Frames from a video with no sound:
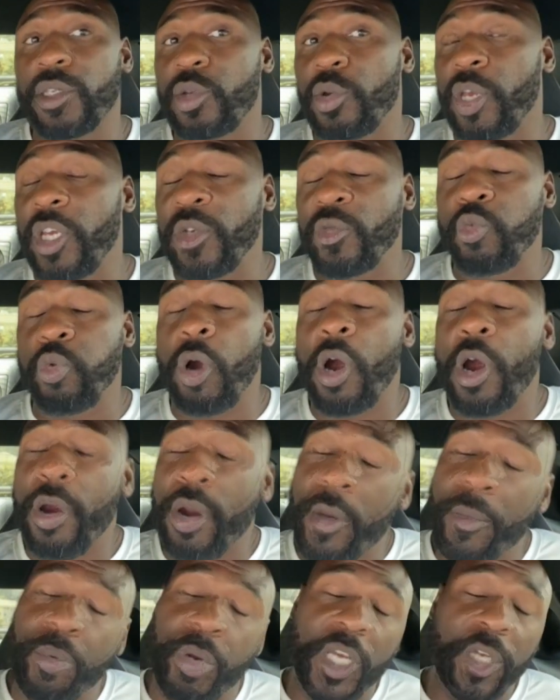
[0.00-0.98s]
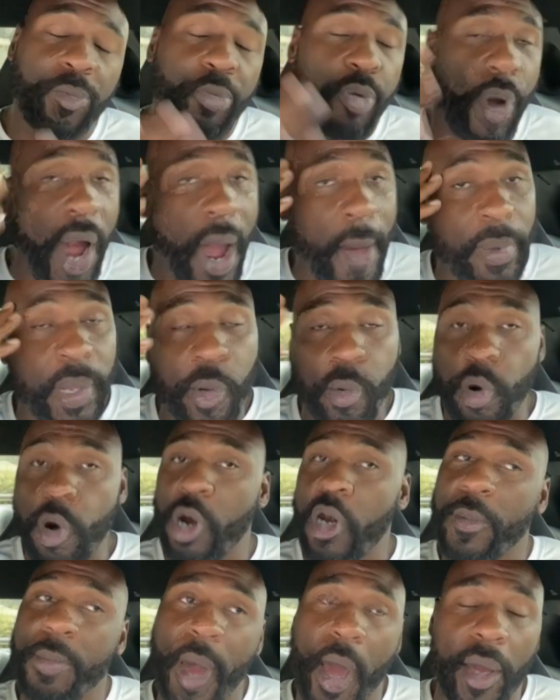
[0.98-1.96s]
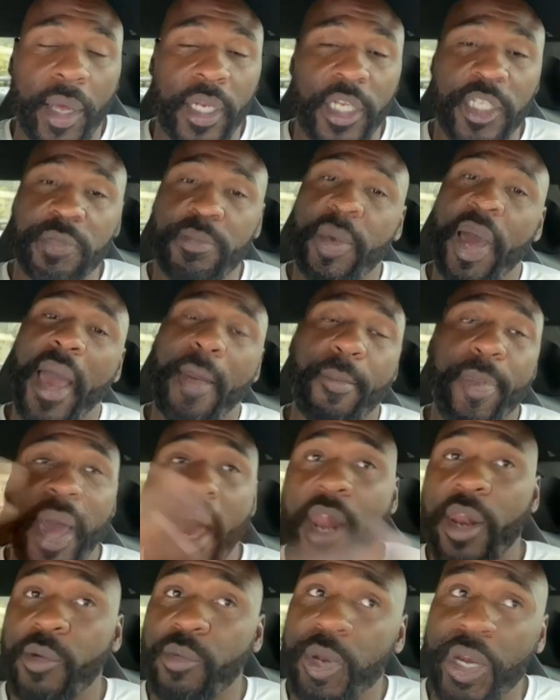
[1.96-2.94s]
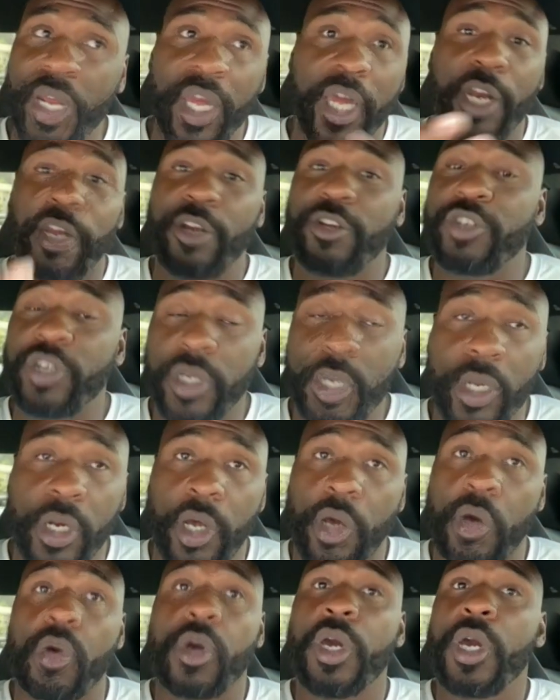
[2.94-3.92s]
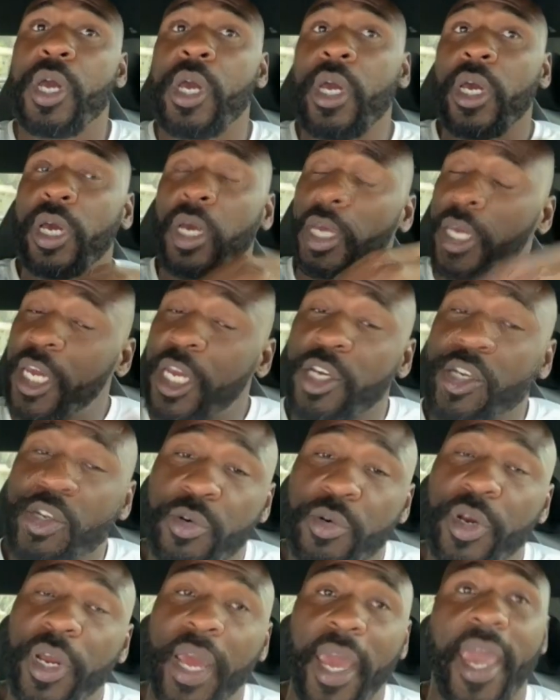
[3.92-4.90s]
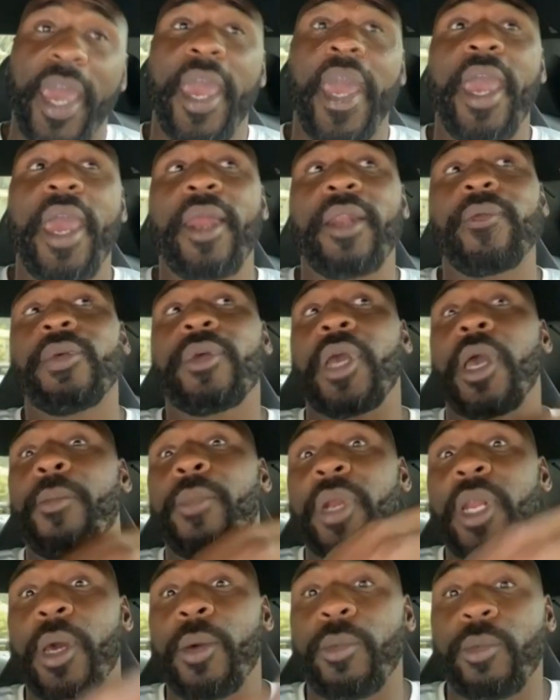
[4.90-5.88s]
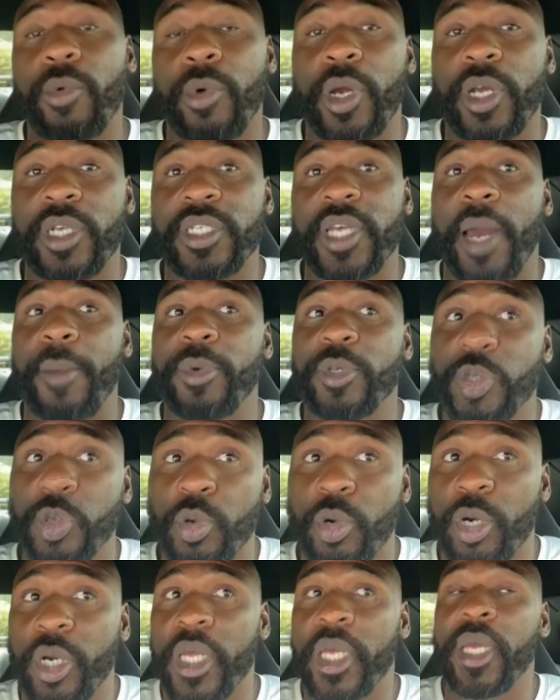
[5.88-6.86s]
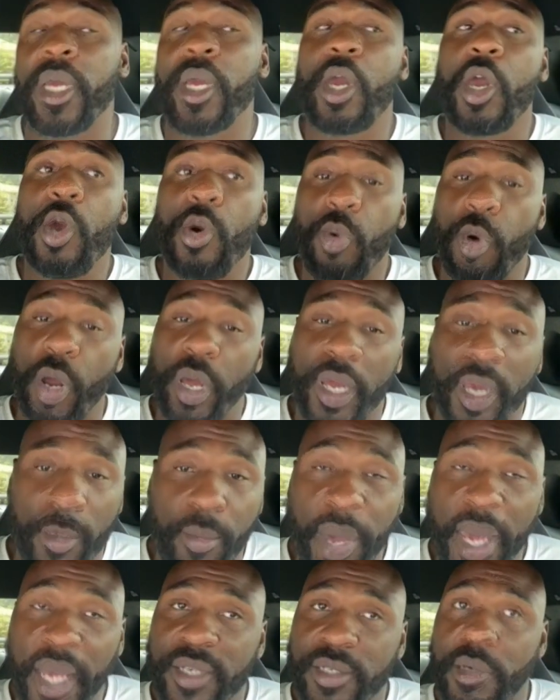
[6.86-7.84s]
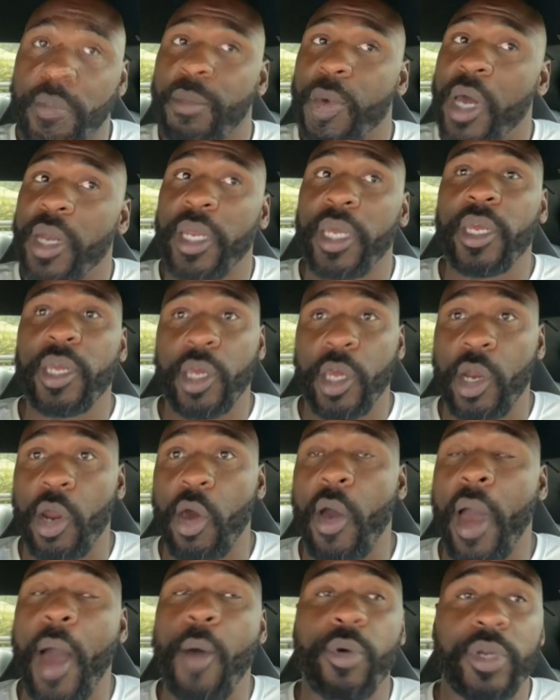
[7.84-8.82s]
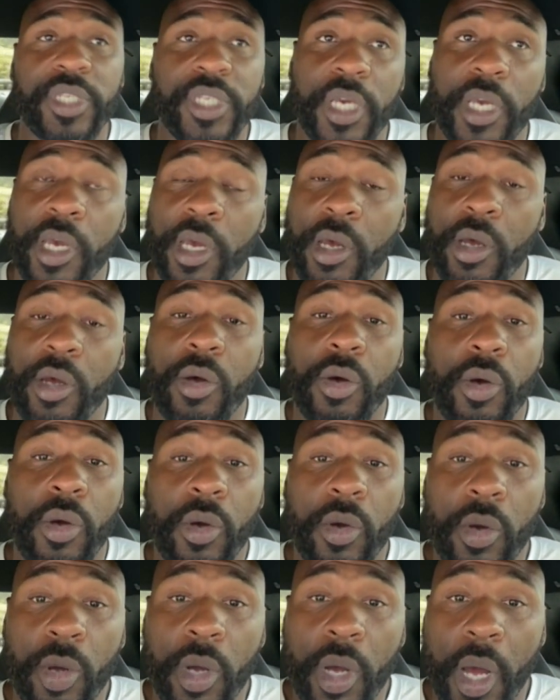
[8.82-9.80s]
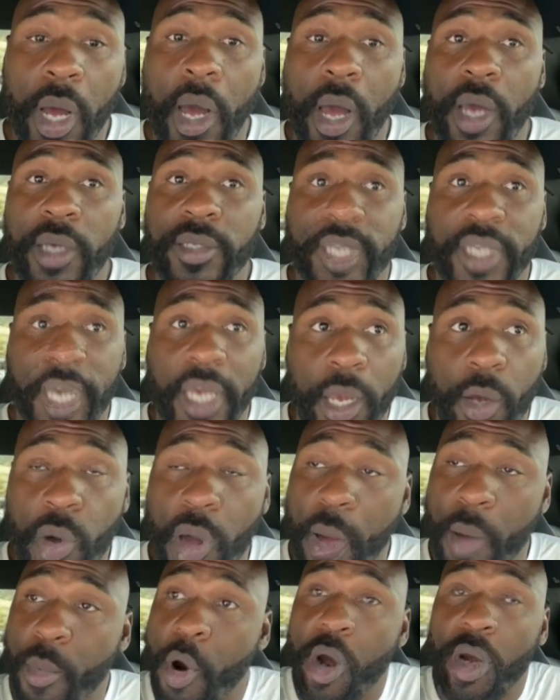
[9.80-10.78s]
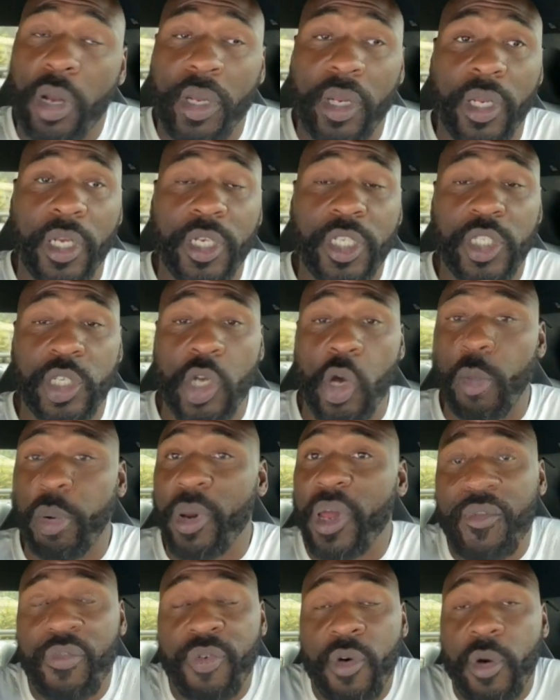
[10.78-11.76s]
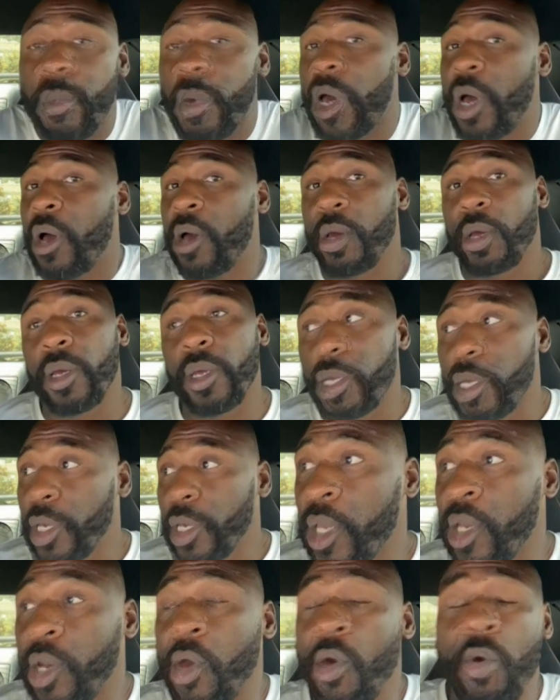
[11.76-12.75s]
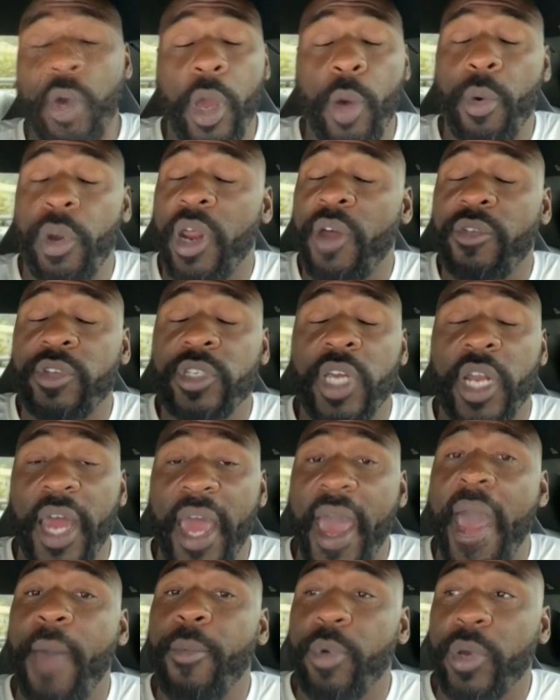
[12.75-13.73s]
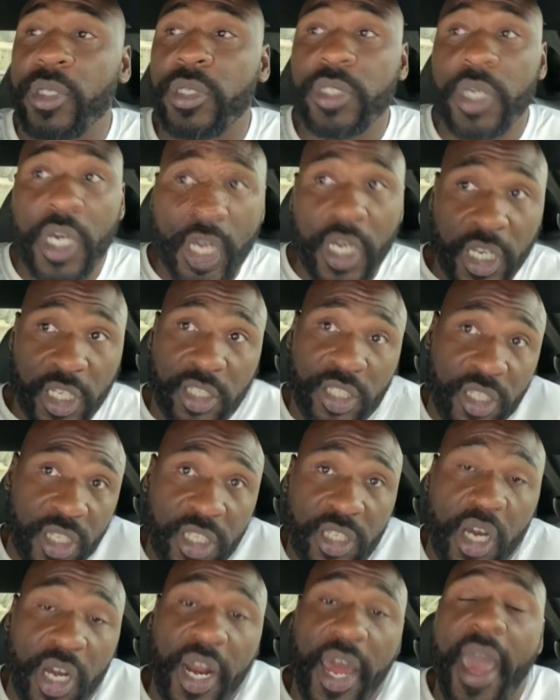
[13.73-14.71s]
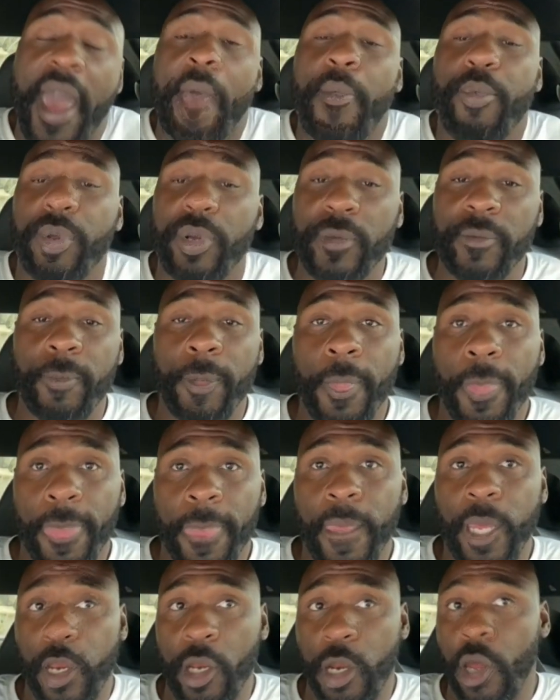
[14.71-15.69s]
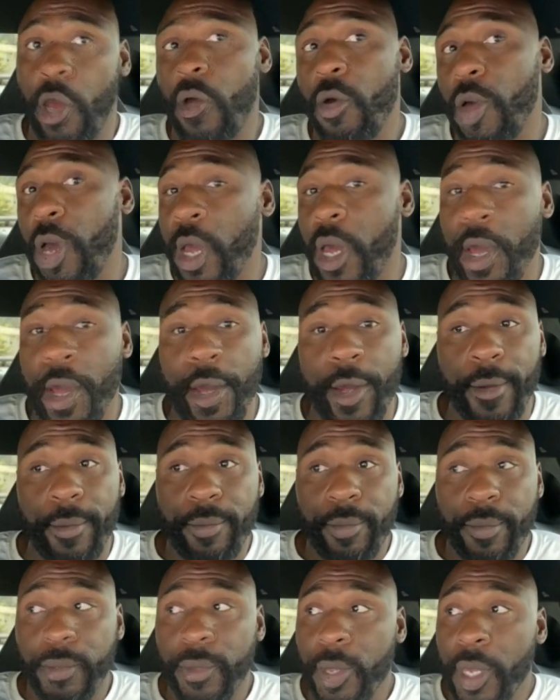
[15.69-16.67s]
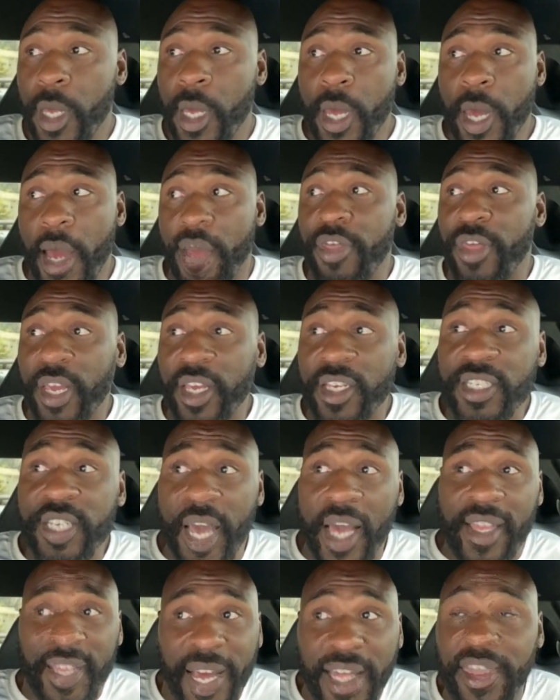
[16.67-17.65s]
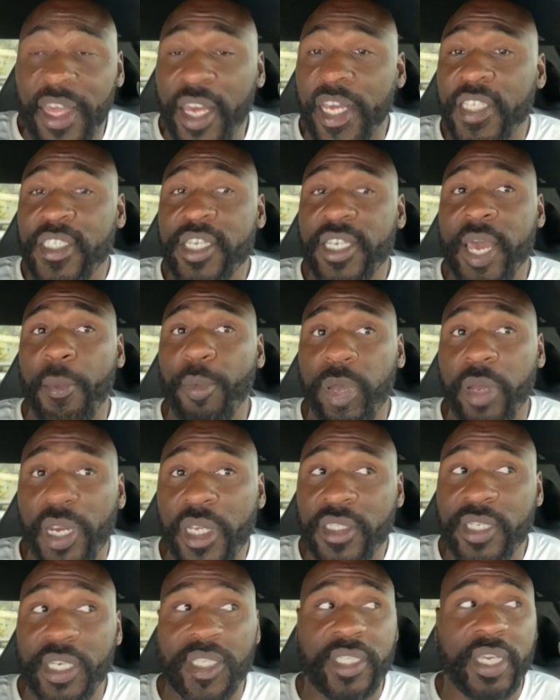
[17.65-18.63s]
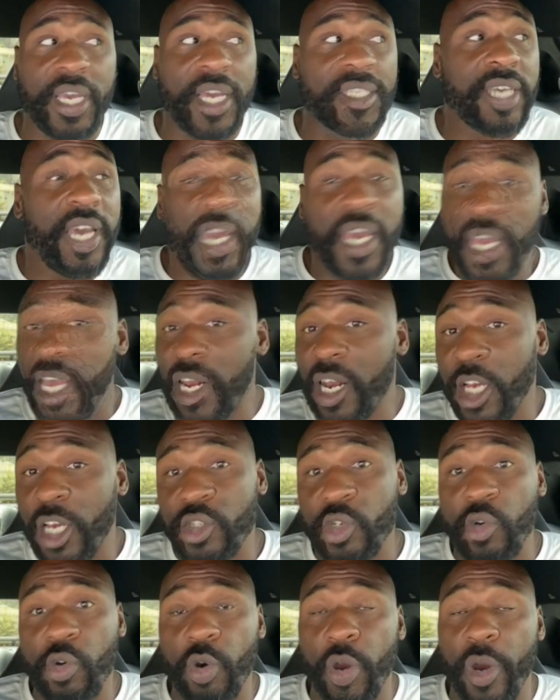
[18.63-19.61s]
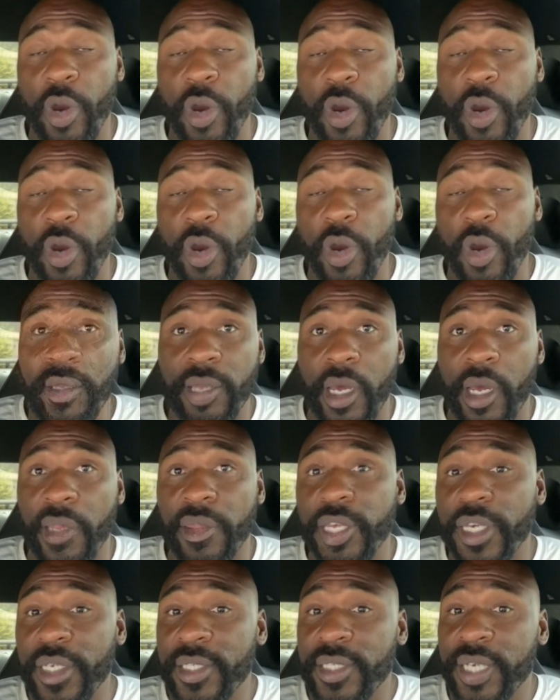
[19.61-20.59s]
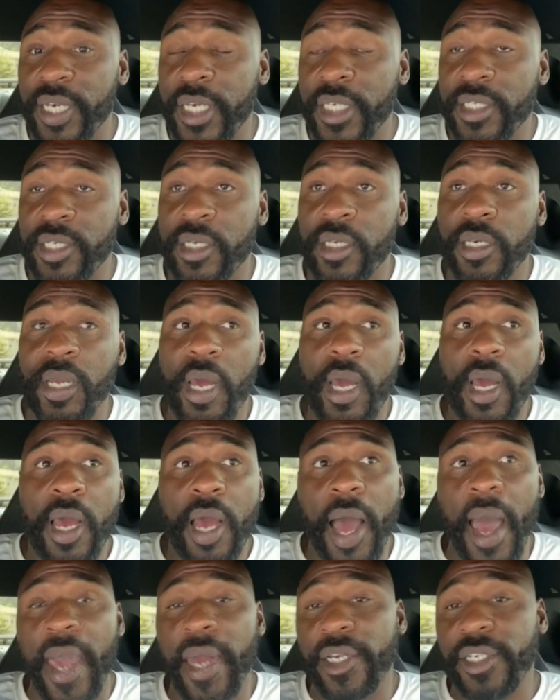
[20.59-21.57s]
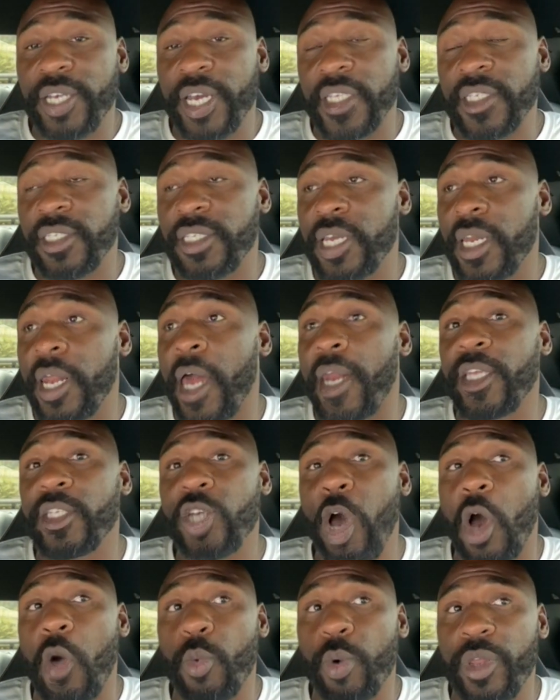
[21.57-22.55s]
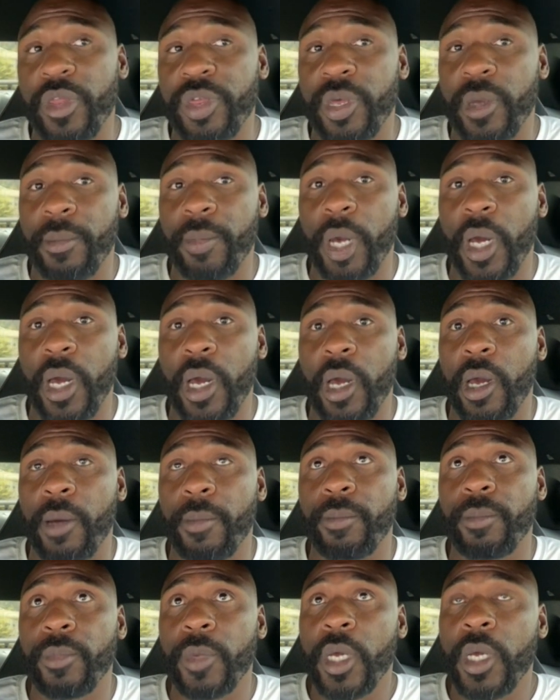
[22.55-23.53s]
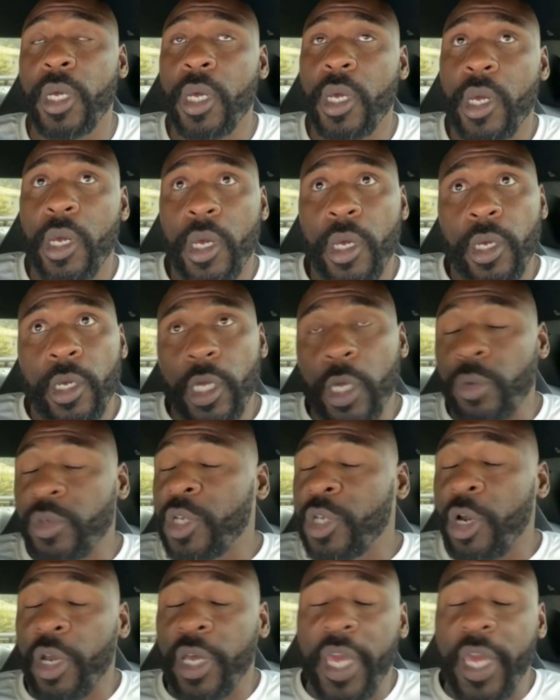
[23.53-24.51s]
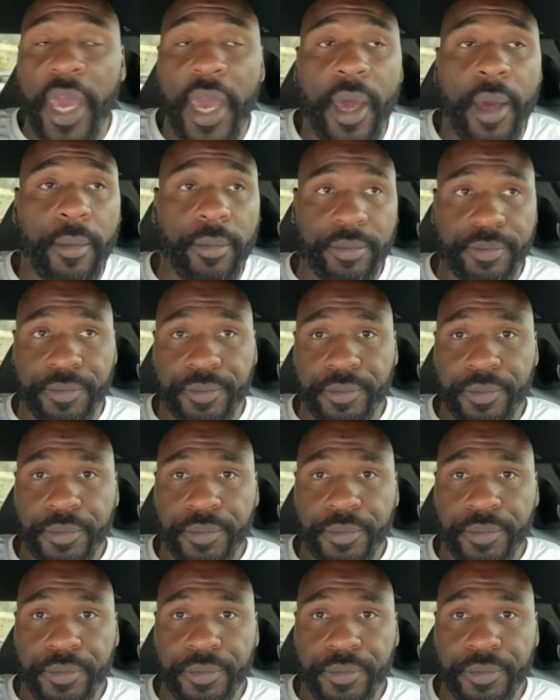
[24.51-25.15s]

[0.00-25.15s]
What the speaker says: So he's worried. He's probably worried about in his mind battling with an injury and coming up for his opportunity where he can make some money. You know, I would tell Saquon Barkley to just go play football. You know, and whatever's going to happen is going to happen. You know, I think he's had plenty of success. He looks great. This season, I had a chance to sit down and talk with him. It was during camp.